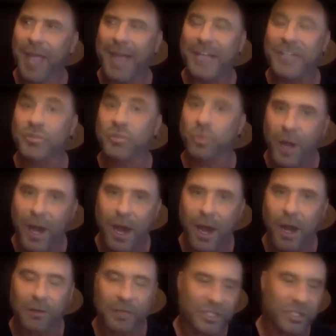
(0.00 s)
And it's
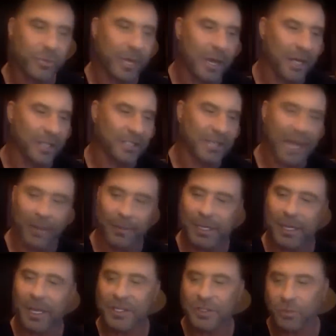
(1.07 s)
rare, let's just be honest,
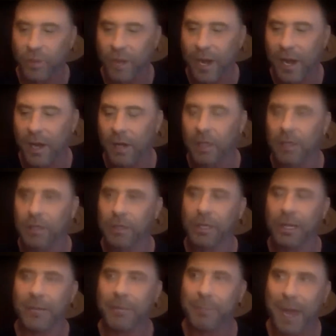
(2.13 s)
Gabby, it's rare
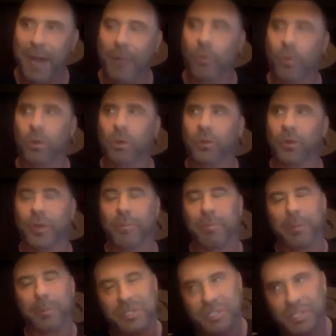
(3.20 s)
in my world,
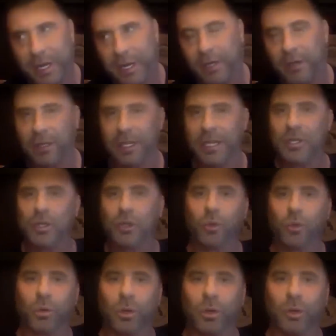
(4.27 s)
but particularly in
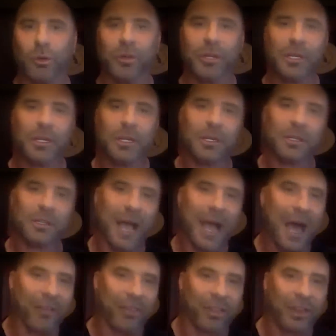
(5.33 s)
your world, the
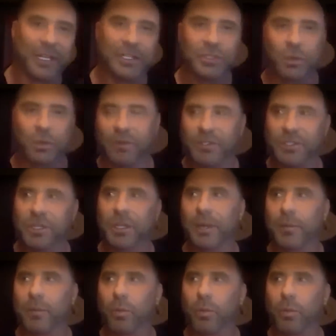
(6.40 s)
athlete sort of
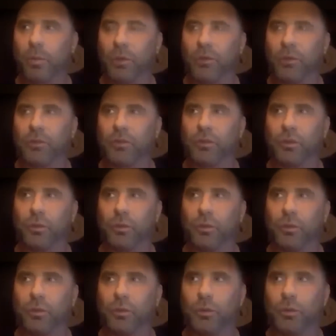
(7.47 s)
celeb world,
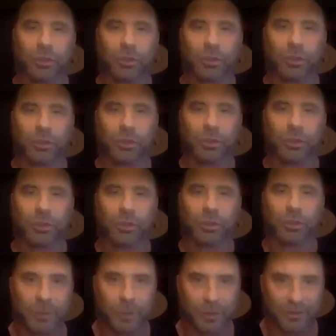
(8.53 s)
to the choice that
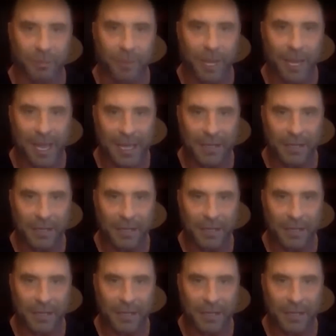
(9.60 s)
you have made.